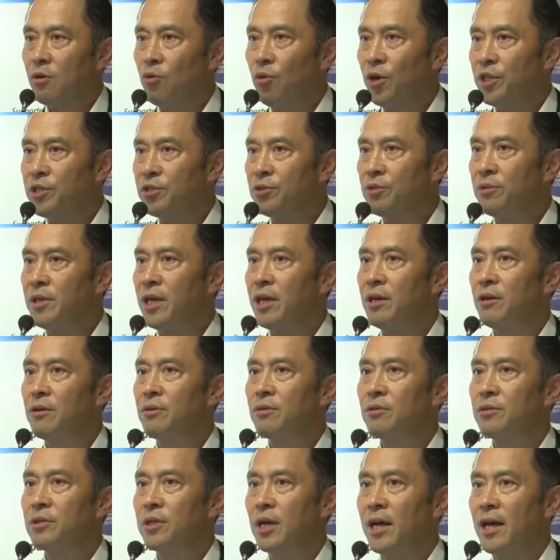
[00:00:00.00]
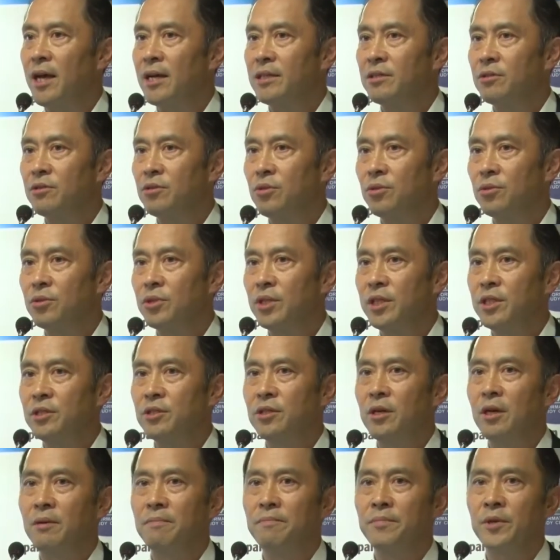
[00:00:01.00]
questionnaires asked to
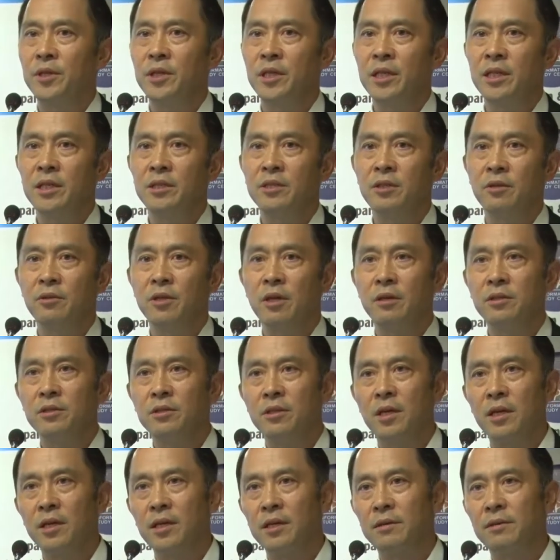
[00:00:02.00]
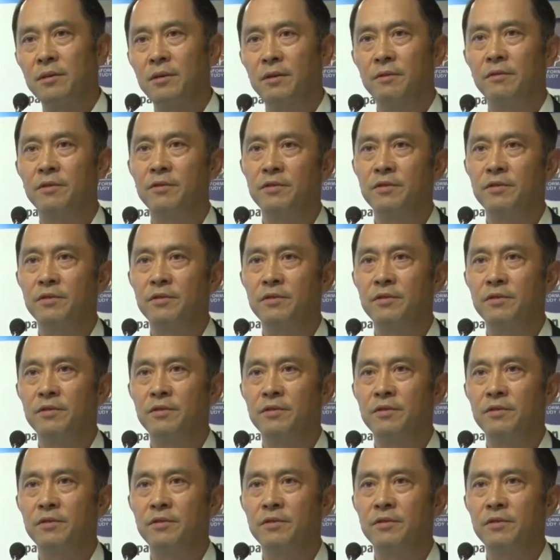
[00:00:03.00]
each companies and there's uh,